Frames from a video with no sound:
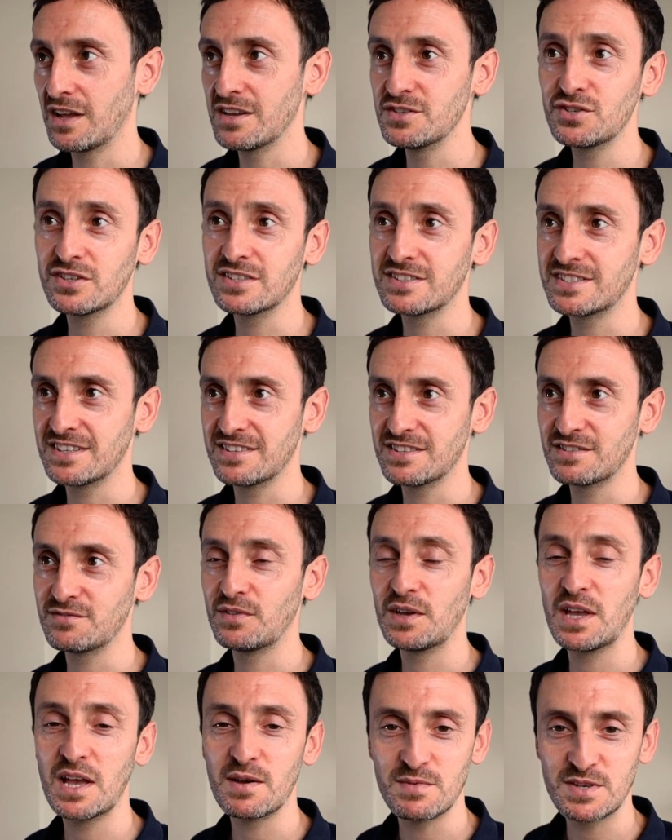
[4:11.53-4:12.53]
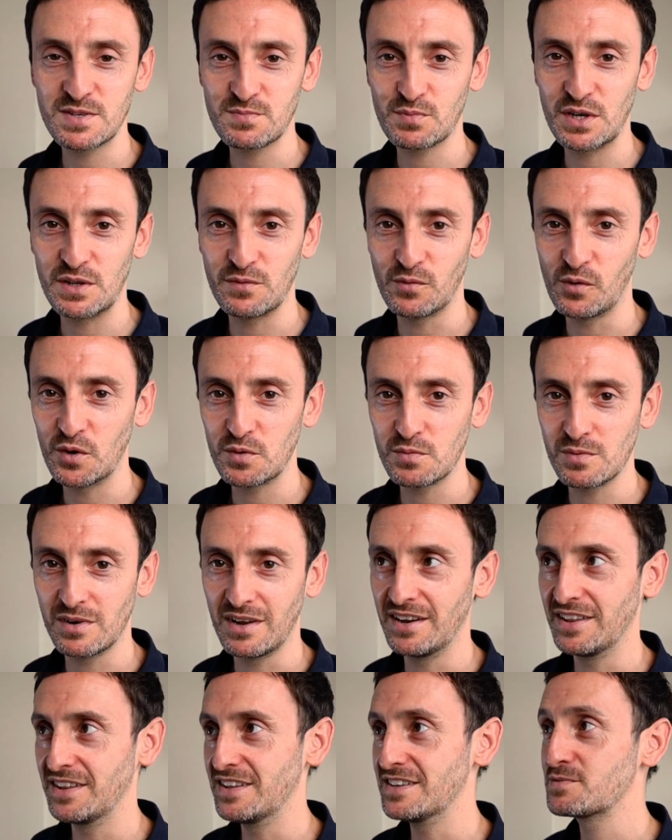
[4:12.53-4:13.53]
As you can see, this VM is pretty vulnerable
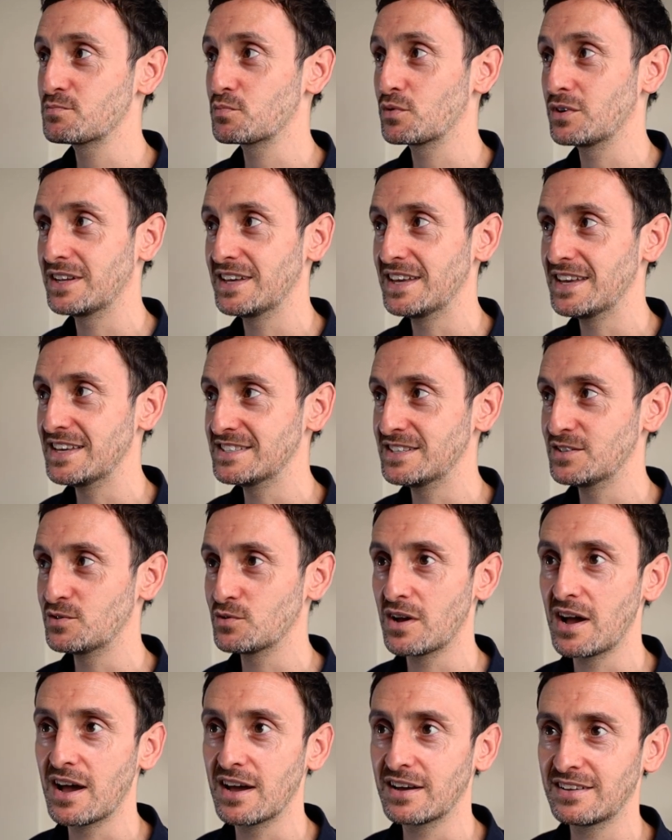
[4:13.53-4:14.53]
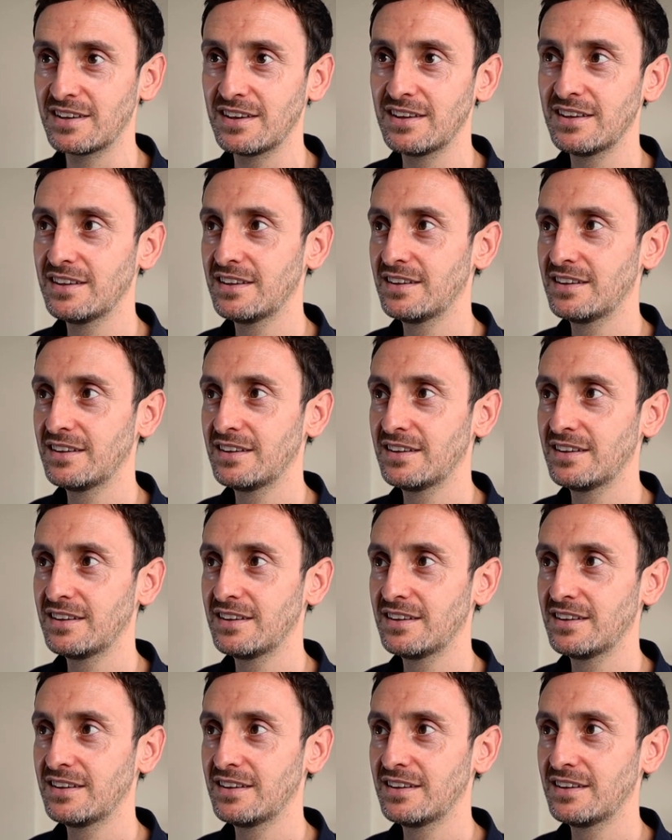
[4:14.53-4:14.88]
and it is pretty easy to hack.